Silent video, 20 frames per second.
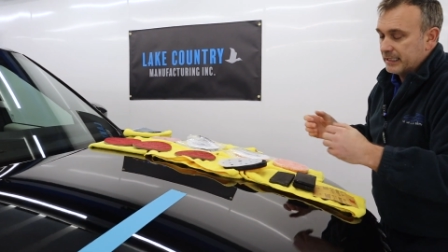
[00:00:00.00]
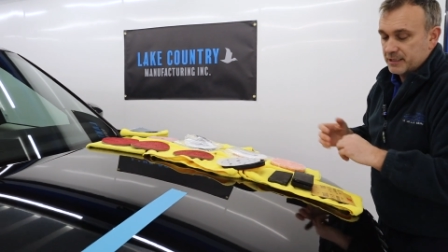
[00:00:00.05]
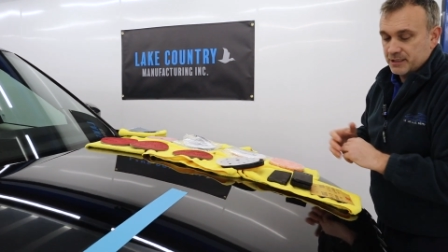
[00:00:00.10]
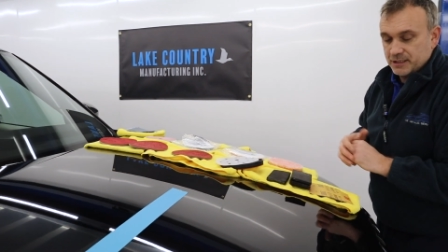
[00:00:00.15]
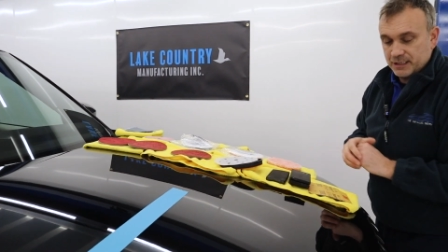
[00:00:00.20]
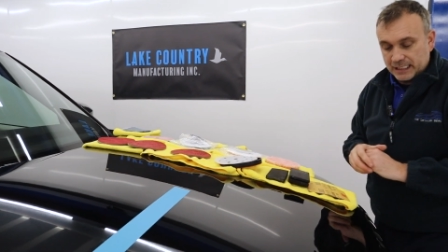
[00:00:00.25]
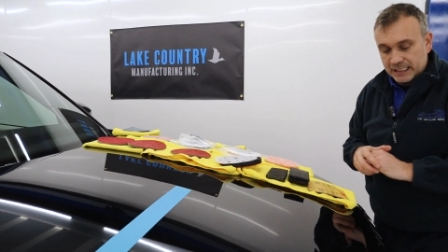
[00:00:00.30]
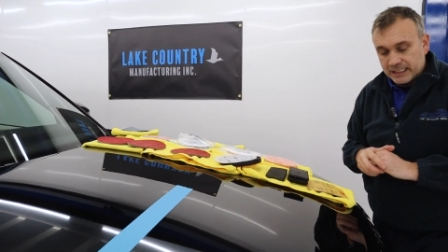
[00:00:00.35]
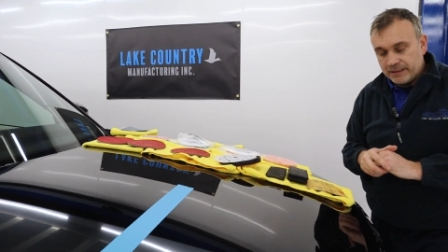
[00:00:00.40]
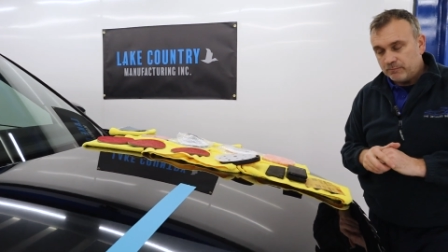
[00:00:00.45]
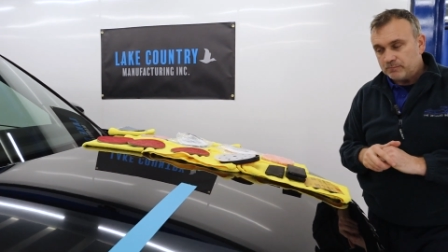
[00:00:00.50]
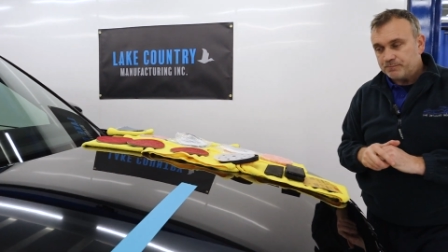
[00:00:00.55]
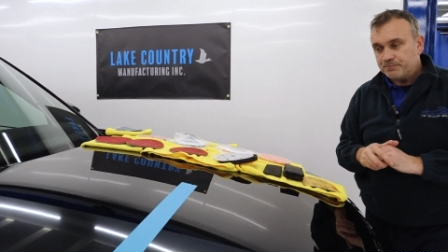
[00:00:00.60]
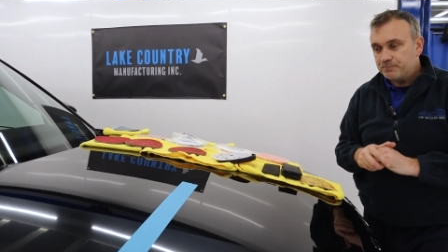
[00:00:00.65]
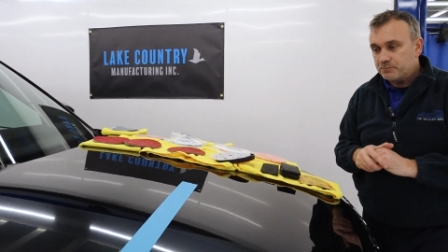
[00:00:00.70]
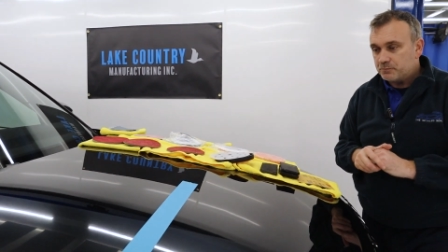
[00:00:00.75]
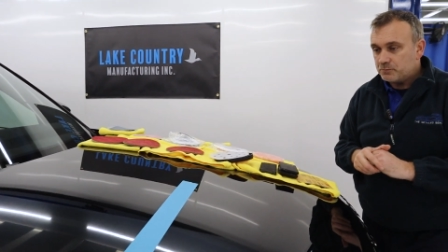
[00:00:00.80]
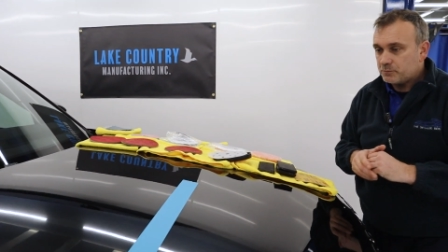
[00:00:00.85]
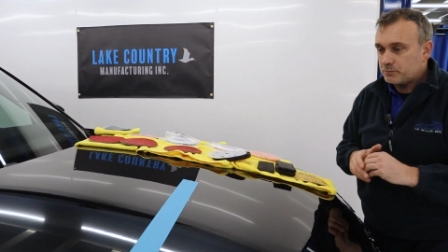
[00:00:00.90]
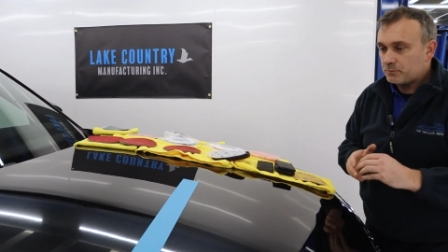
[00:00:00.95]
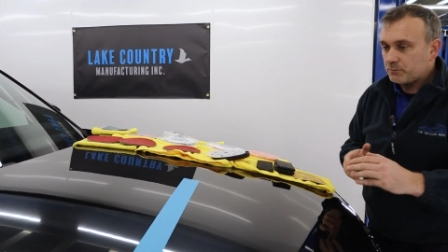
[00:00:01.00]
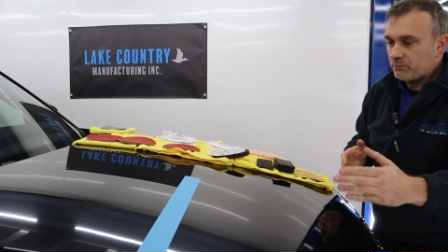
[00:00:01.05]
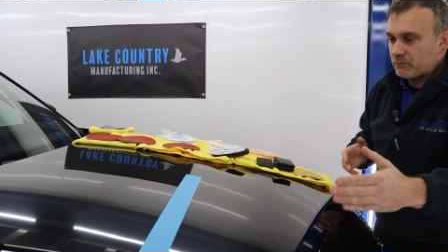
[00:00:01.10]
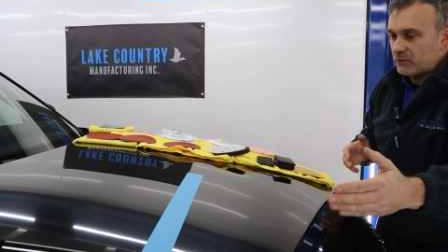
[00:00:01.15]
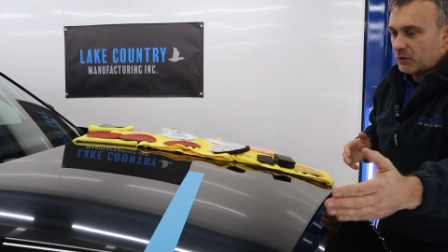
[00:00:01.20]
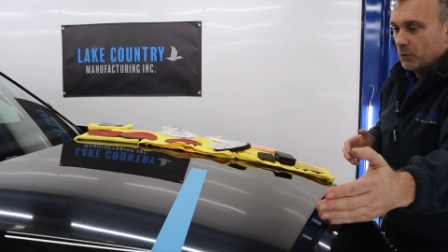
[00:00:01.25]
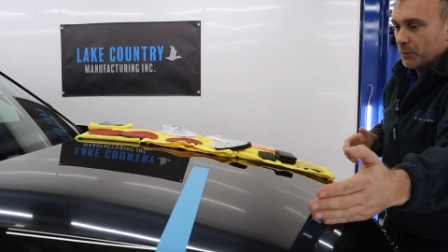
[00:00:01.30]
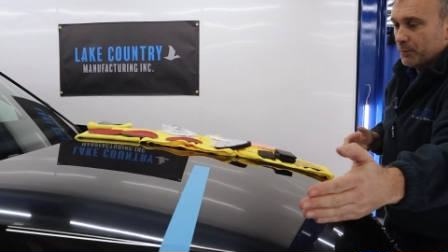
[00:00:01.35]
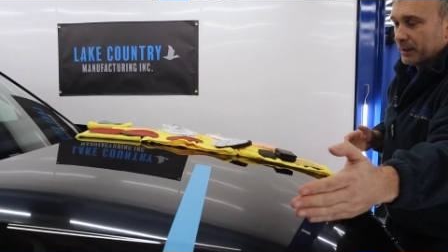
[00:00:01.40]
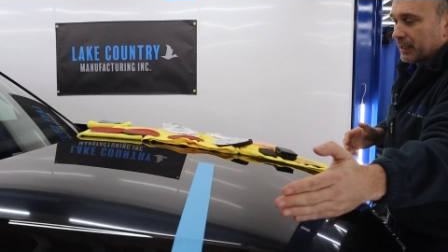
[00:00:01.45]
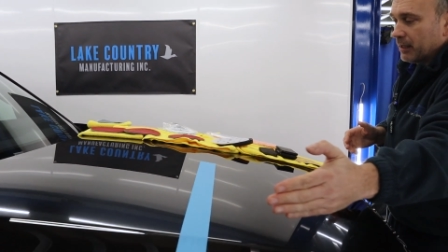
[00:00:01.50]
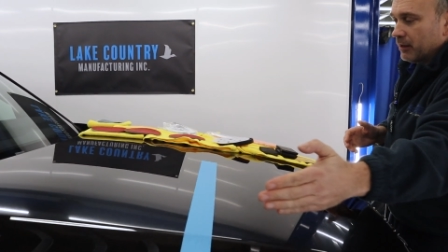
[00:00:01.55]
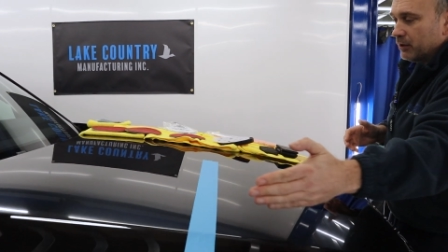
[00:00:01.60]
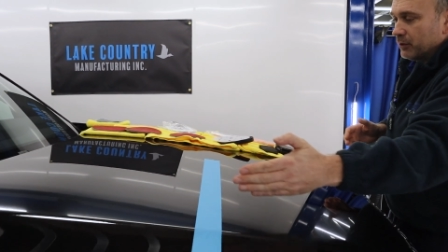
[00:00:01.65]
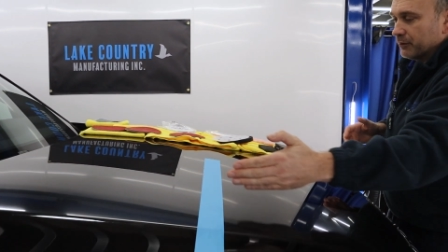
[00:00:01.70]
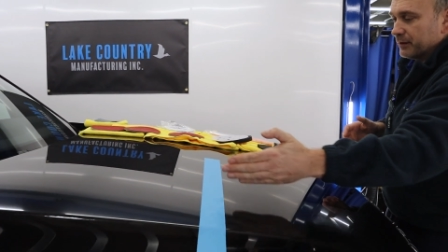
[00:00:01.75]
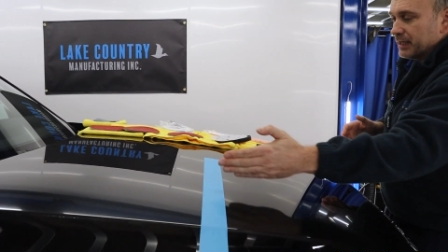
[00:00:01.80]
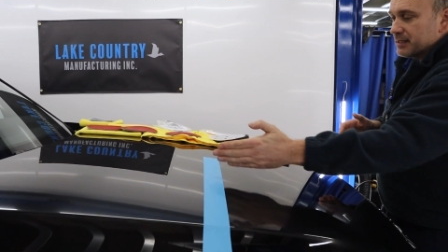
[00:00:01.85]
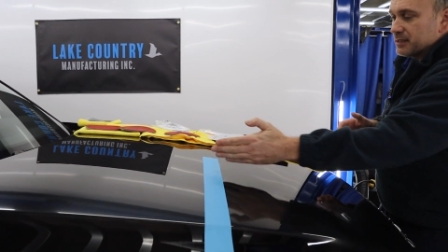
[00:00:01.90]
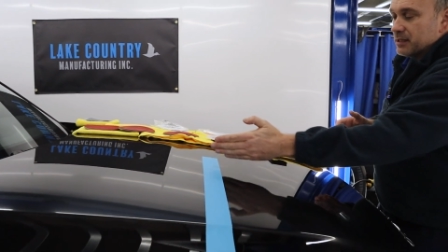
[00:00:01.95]
see when we go
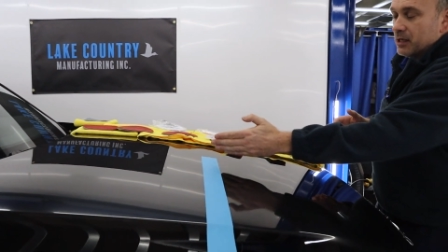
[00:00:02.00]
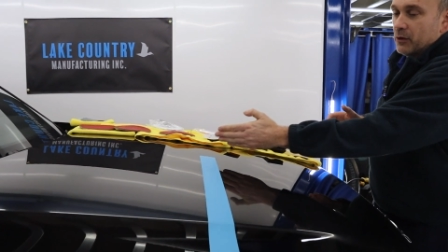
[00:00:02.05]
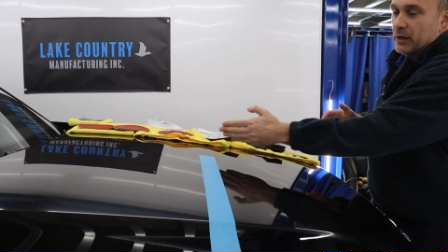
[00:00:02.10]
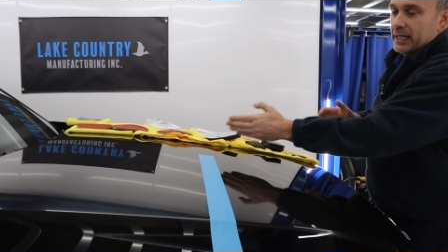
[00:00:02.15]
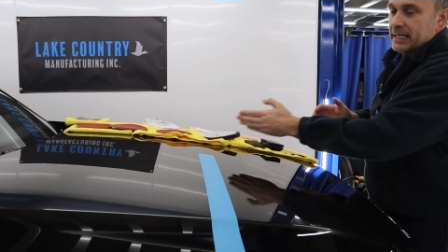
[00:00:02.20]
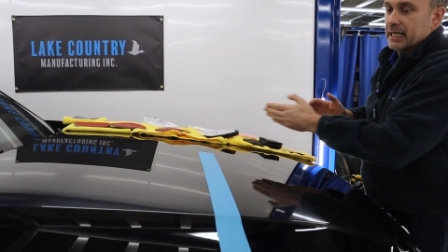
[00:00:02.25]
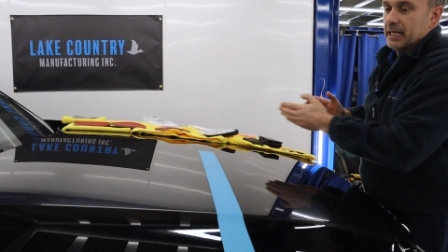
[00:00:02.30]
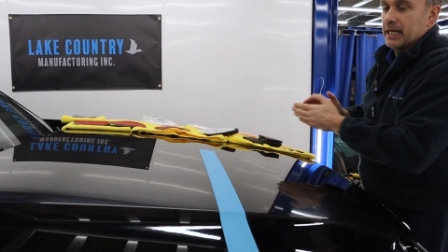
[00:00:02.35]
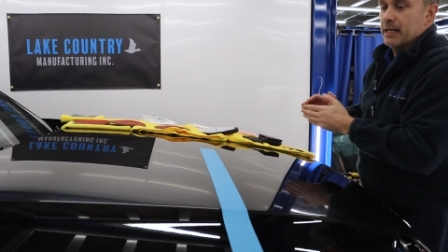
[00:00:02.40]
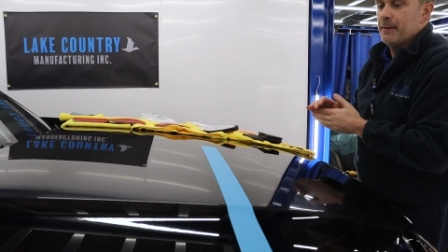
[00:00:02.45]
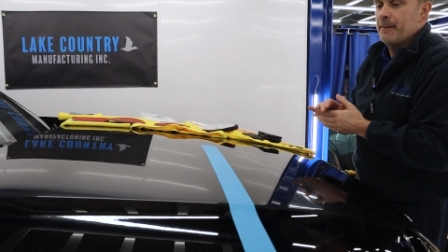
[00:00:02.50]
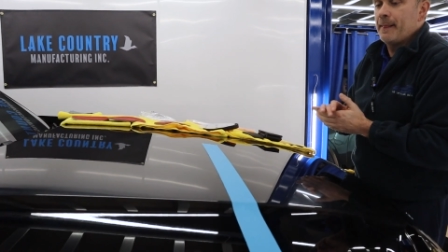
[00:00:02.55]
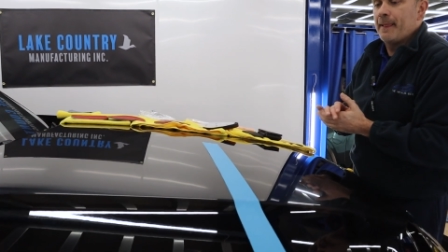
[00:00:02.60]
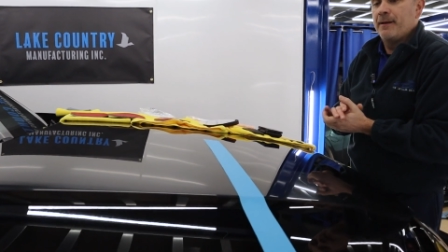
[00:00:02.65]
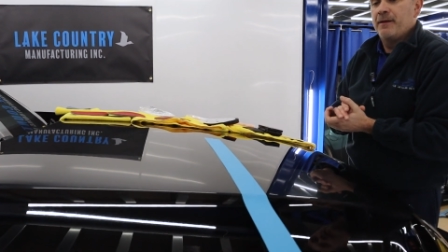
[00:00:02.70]
along this line here